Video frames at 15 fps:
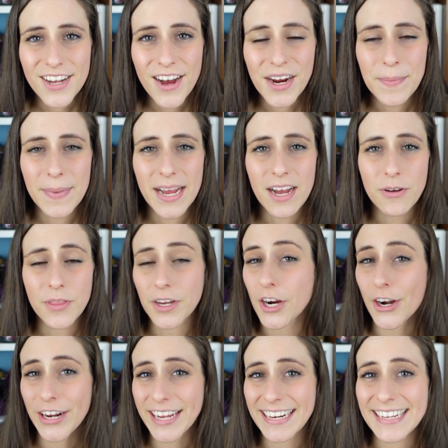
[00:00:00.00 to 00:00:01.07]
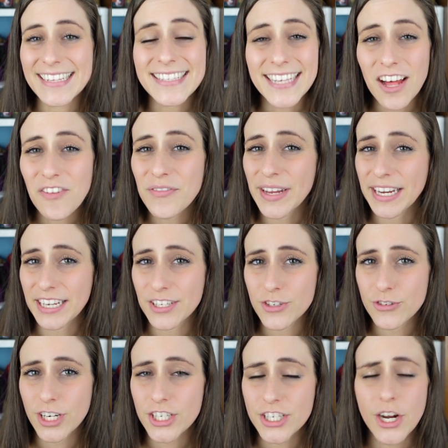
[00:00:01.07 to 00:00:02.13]
talk about the cardigan itself and
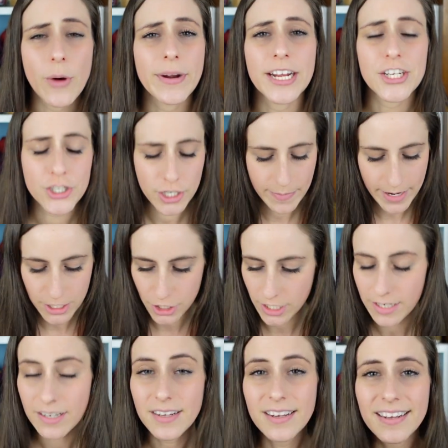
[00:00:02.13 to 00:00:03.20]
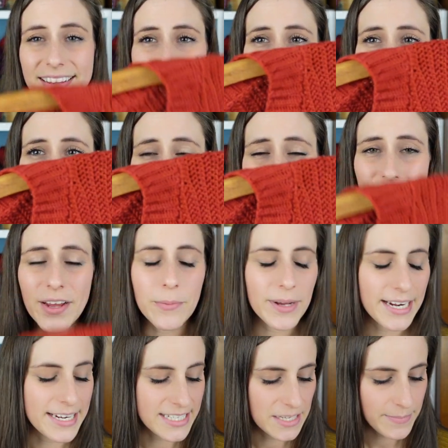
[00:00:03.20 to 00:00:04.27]
construction. Oh, and I should mention this other red
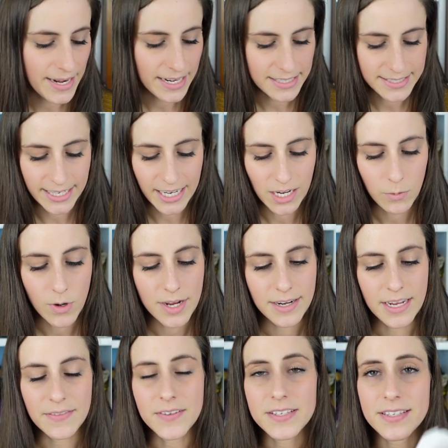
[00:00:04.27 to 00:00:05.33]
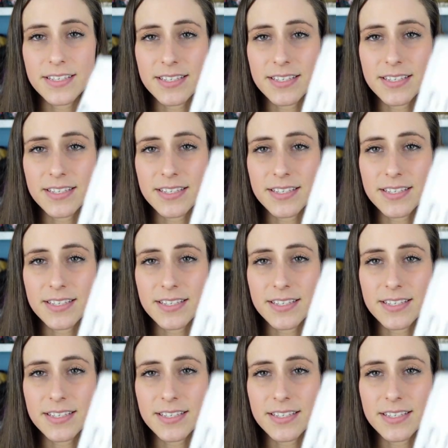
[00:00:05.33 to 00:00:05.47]
one, I did make a second one and this